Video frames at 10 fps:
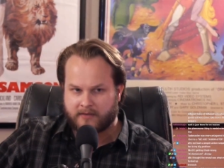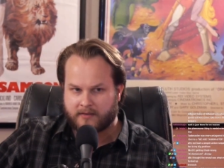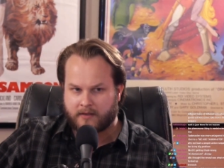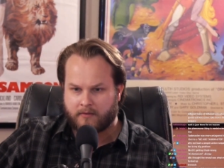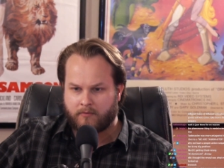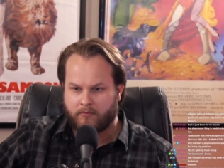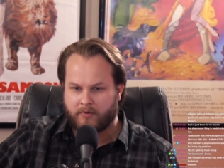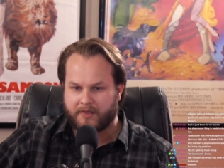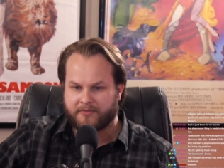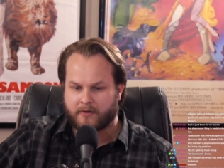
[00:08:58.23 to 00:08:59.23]
anything
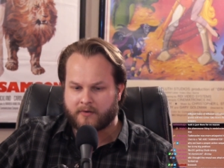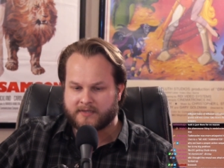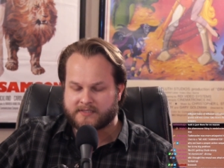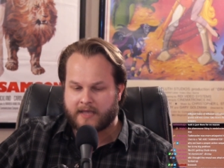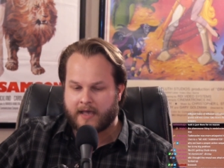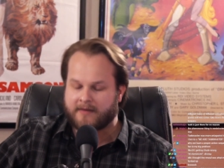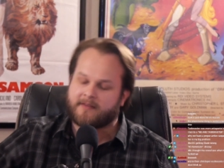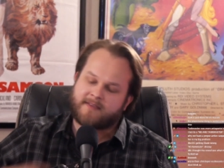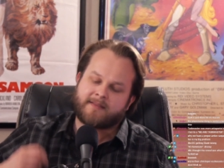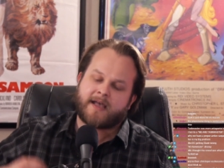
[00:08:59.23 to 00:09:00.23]
with her, and it's sad. And
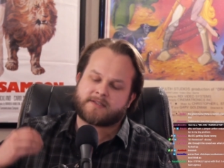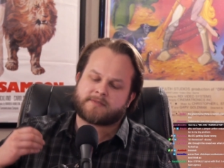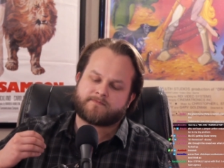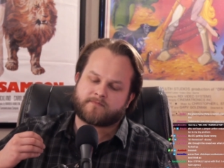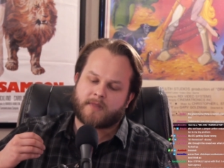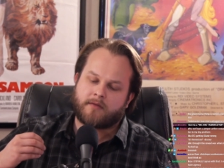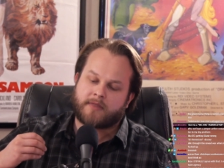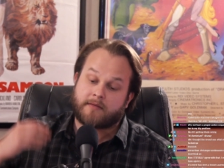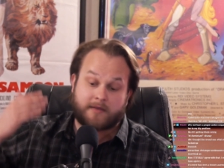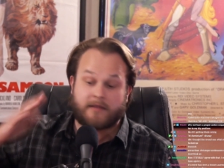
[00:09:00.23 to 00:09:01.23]
the thing that's
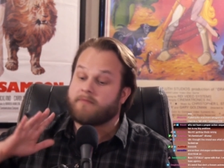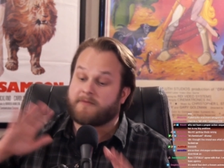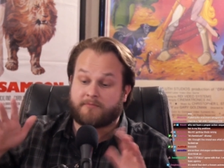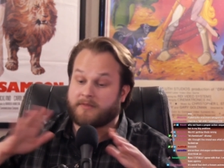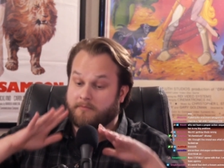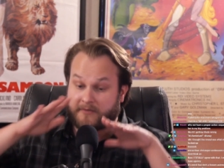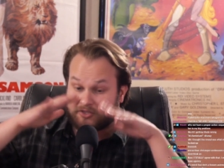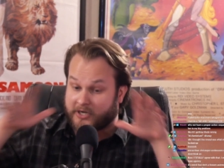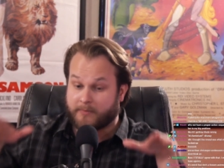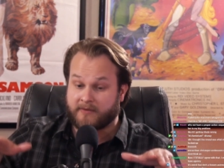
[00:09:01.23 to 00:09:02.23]
even if with the, with the
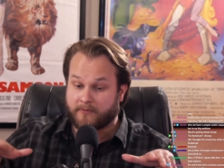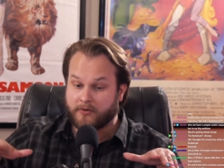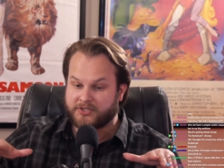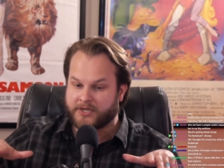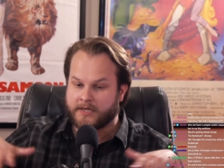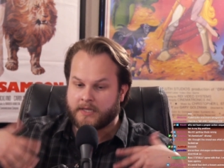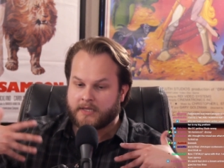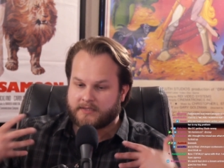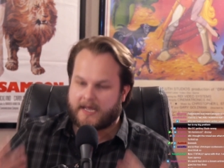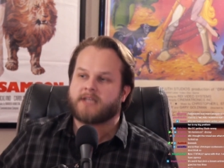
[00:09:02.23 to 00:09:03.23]
gender bend version,
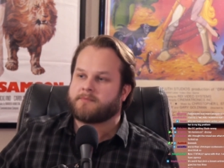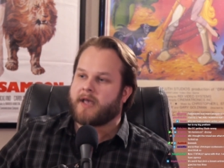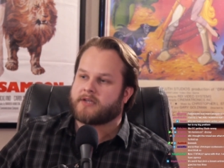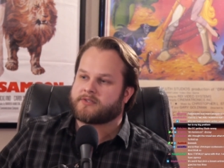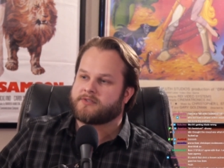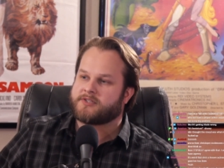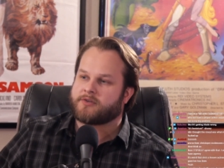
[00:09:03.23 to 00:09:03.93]
Taskmaster is